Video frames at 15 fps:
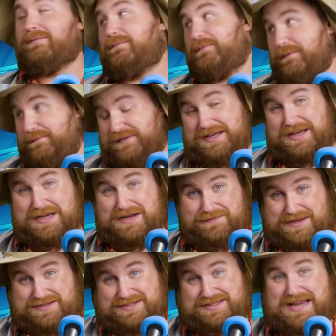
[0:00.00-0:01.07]
15
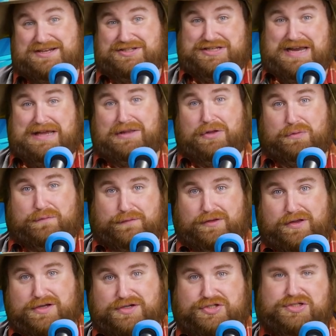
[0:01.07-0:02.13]
if I just had a shad load for
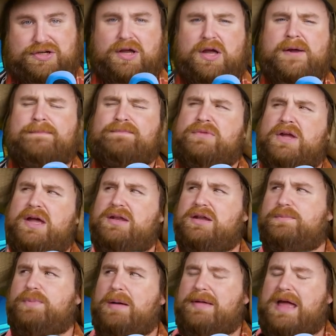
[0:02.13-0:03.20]
lunch. And
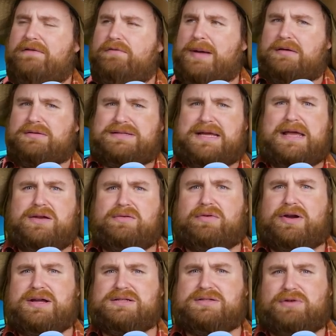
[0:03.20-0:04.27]
I'd probably have about 10
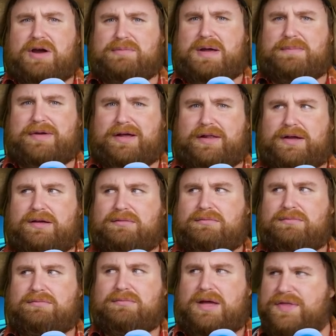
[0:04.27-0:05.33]
rings around my belly.
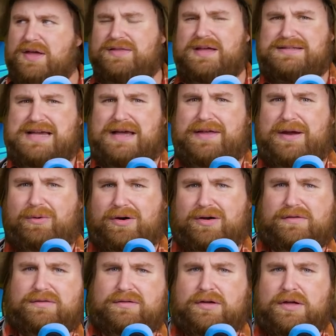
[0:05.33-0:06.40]
I think that's how that works.